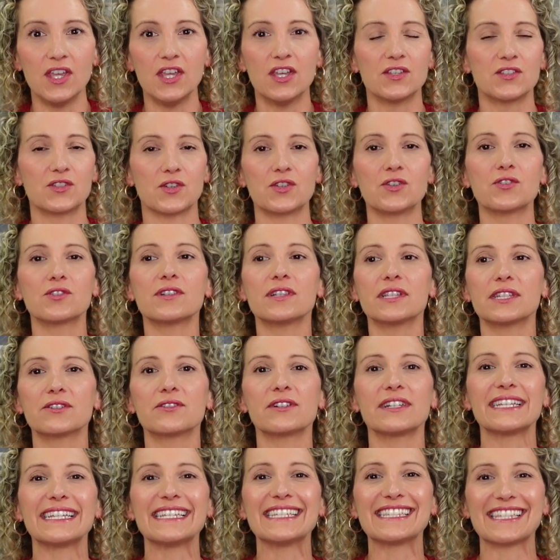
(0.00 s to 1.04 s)
So you're
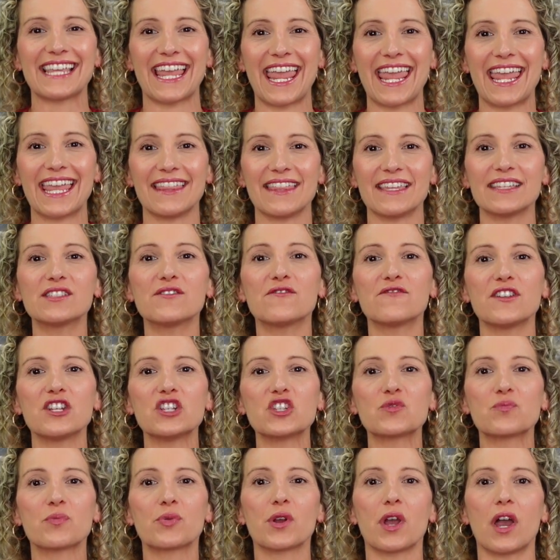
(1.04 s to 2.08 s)
literally saying this
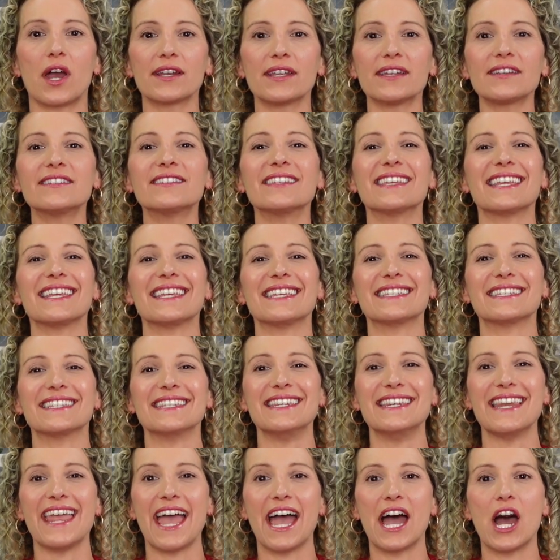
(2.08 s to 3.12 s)
finished product is
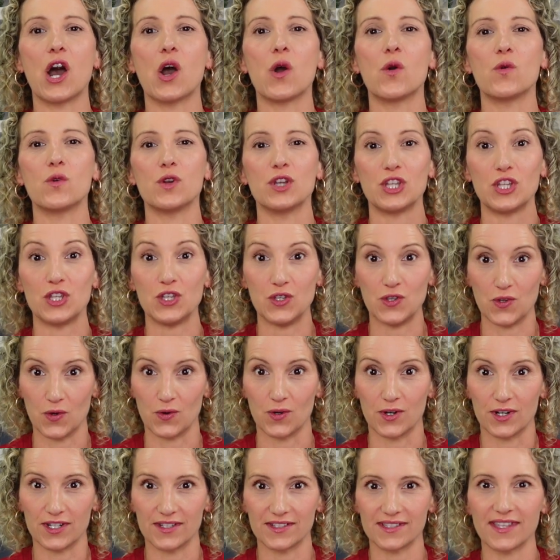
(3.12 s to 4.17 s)
now
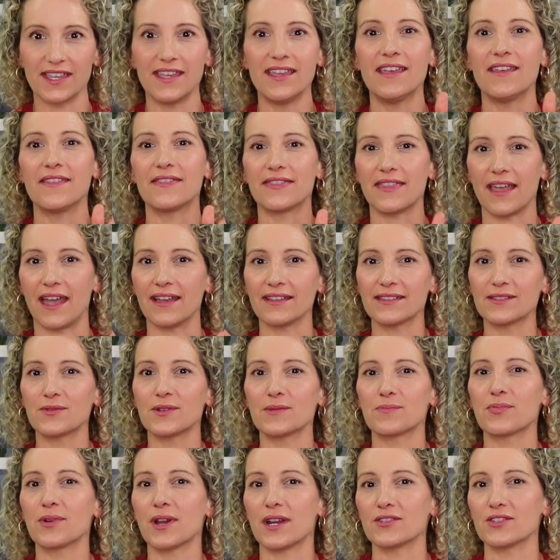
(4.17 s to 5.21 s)
yours. That's
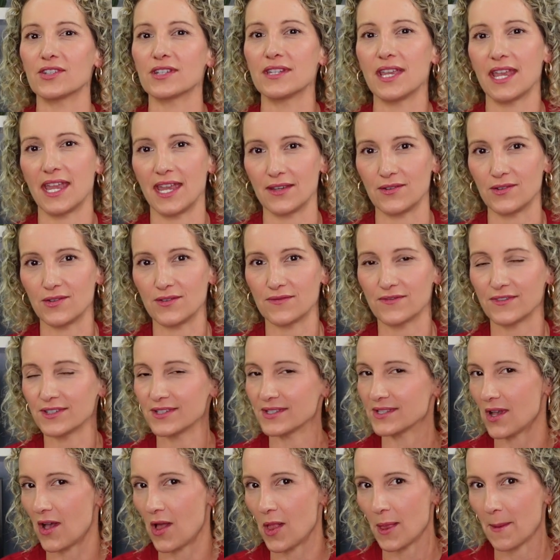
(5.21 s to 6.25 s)
what project handover is
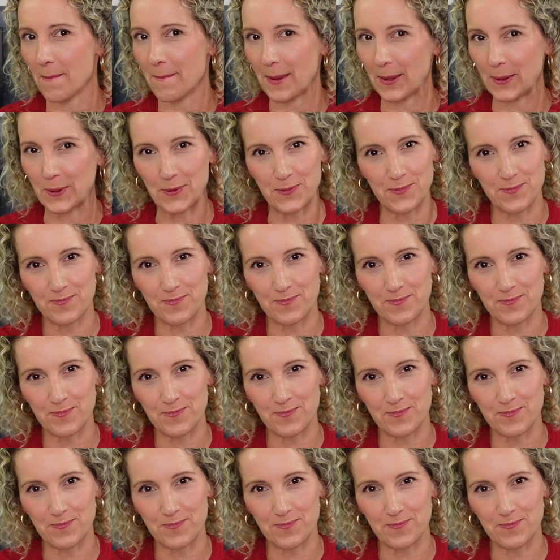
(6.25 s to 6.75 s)
all about.